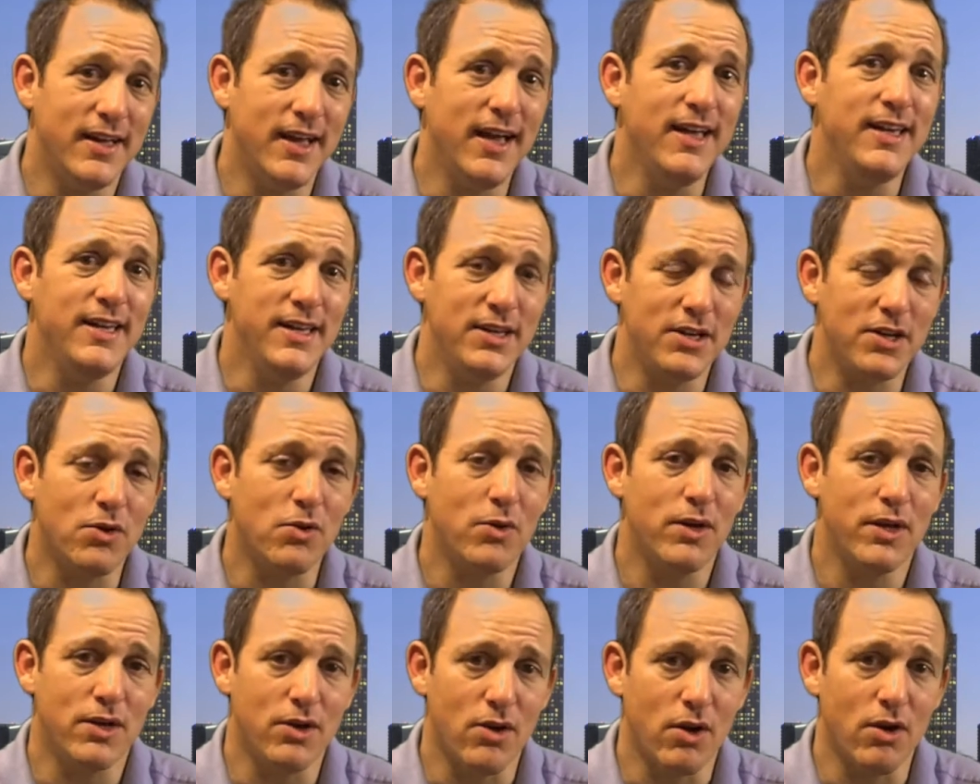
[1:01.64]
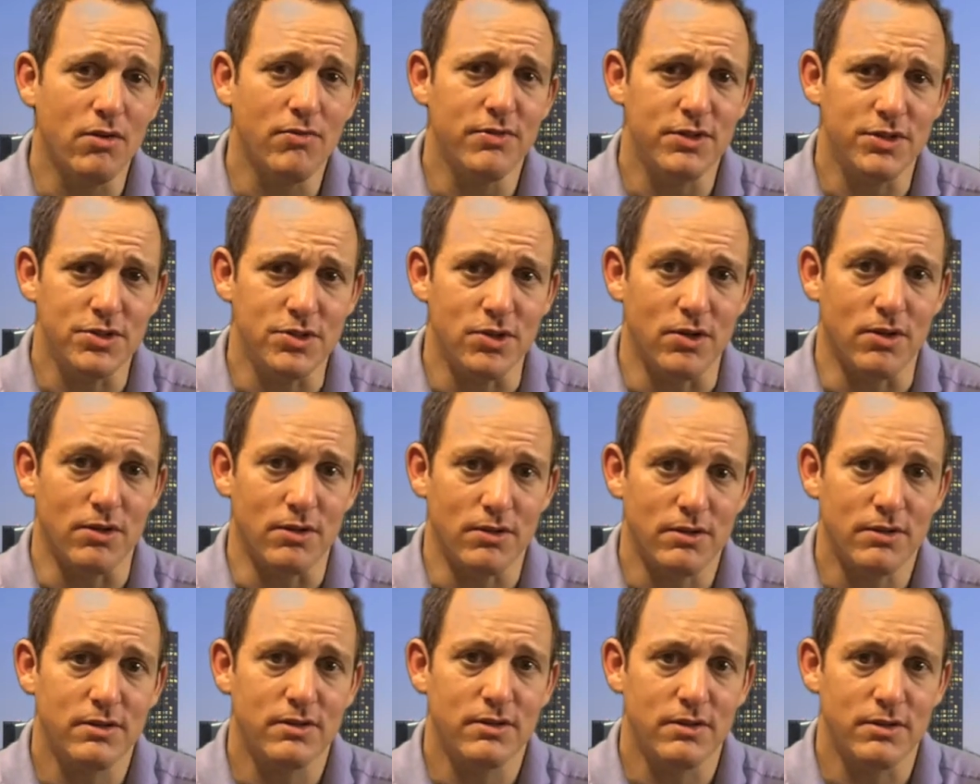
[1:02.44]
80 degree curvature,
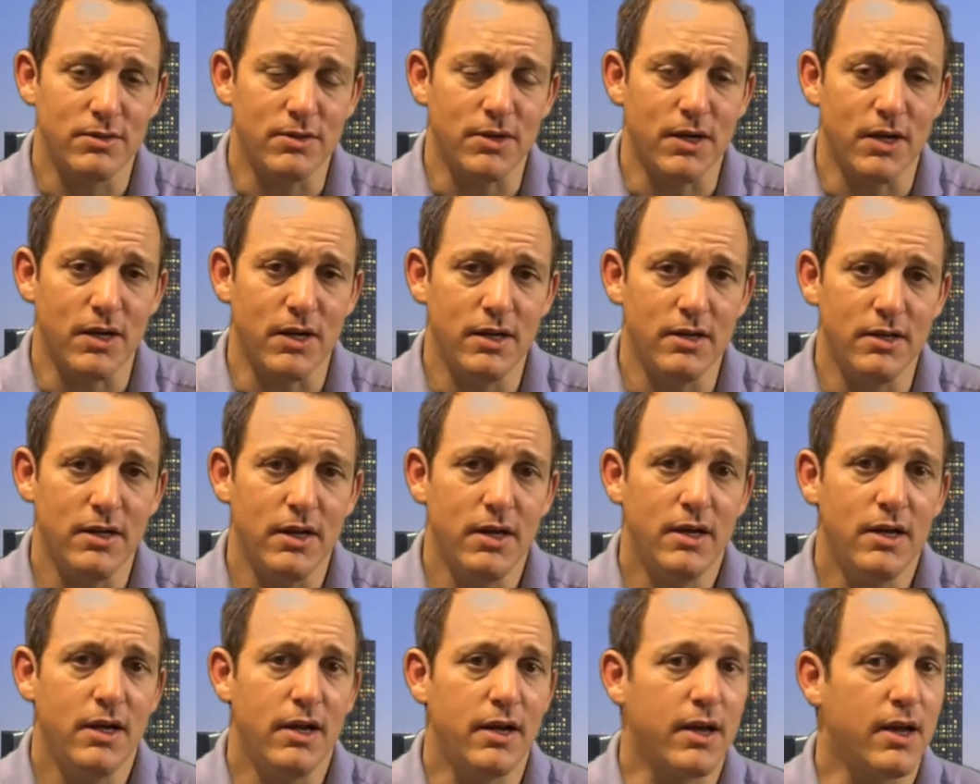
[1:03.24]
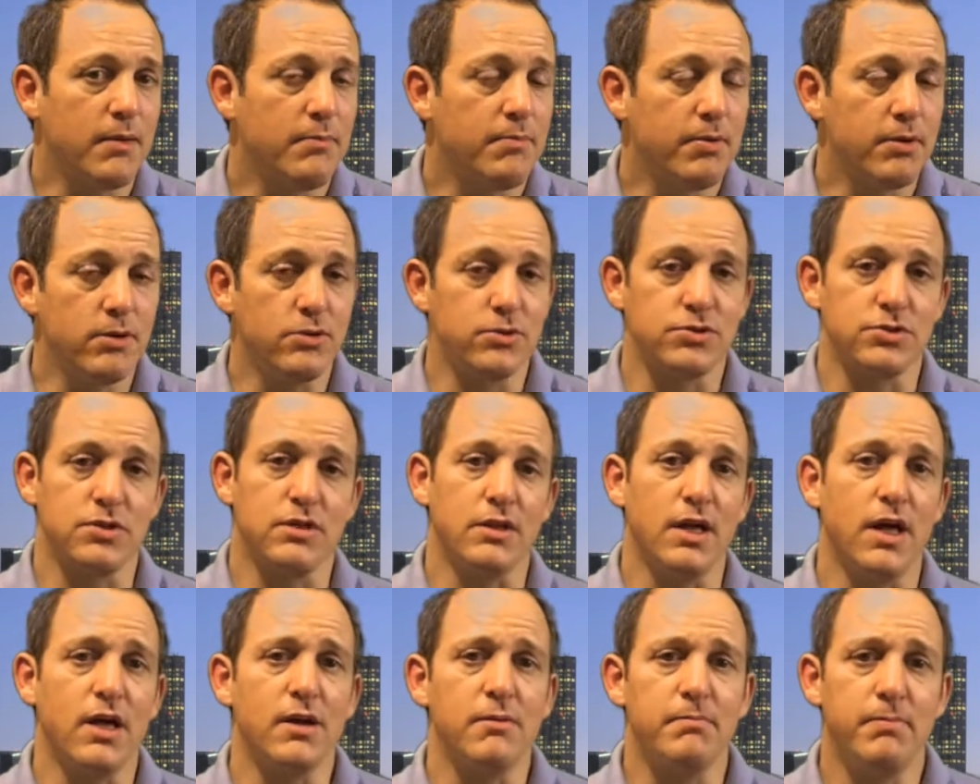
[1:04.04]
okay? That can produce a
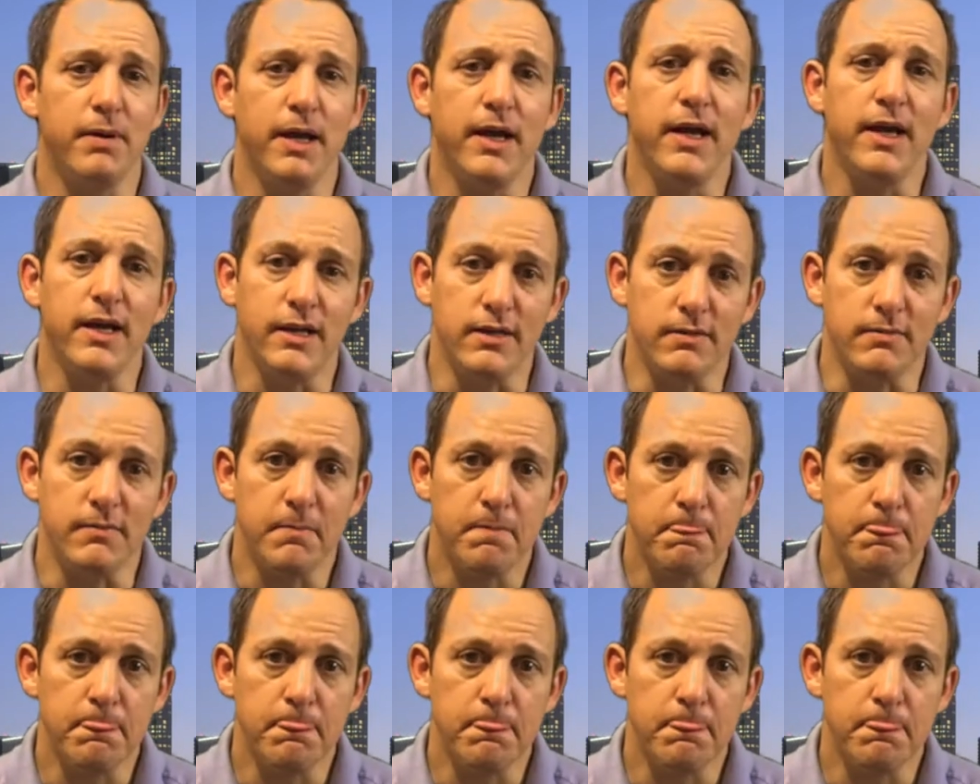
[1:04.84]
lot of pain.